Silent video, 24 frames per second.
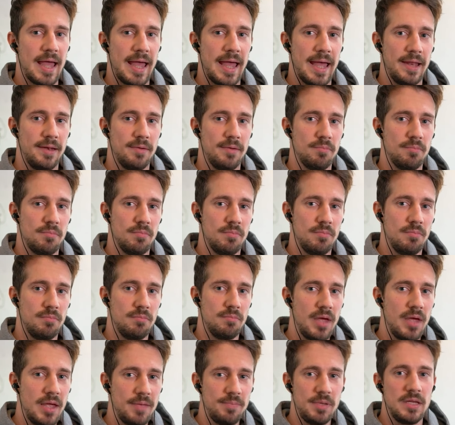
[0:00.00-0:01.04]
And
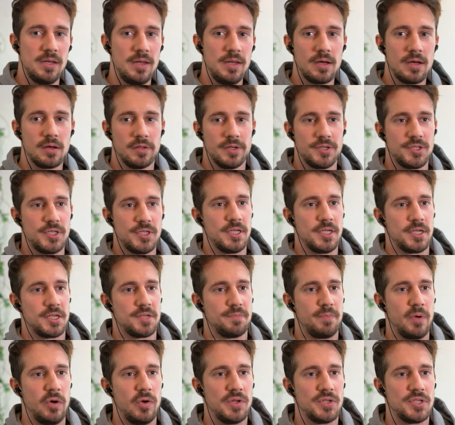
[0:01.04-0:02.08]
maybe Nicholas is
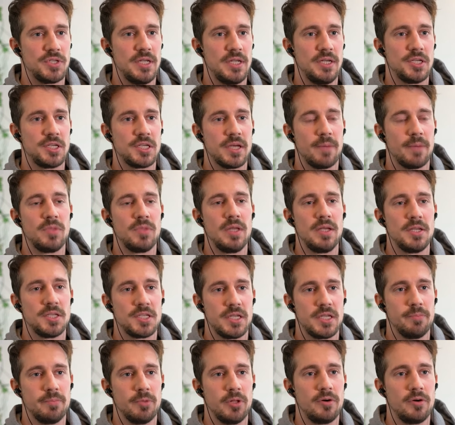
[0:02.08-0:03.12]
experiencing something
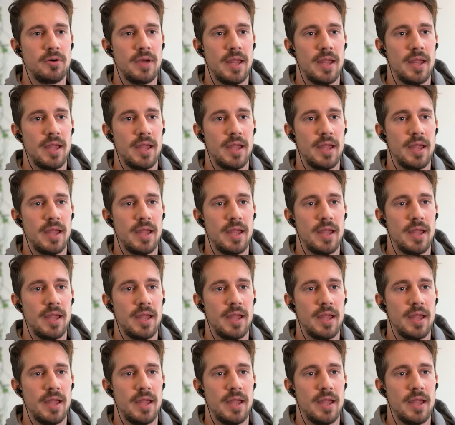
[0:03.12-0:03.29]
similar.